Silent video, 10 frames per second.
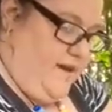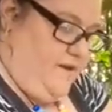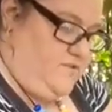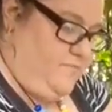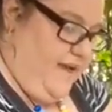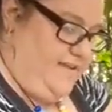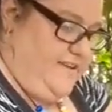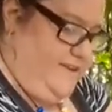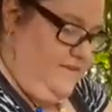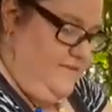our little palette
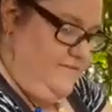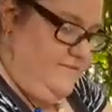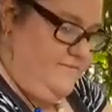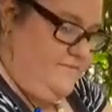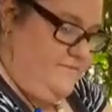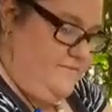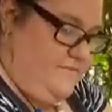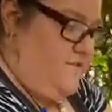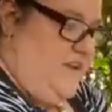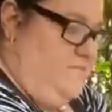here.
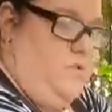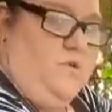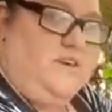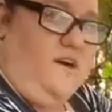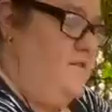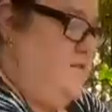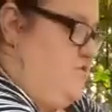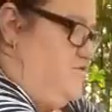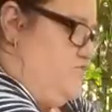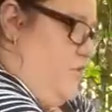If you need more water,
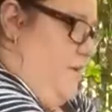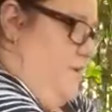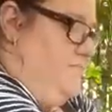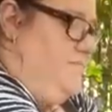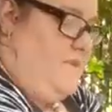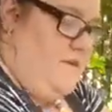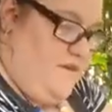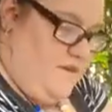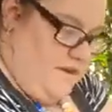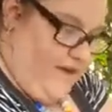use your dropper,
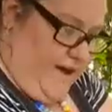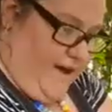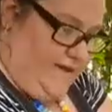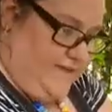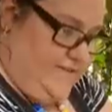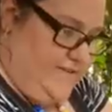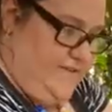add it.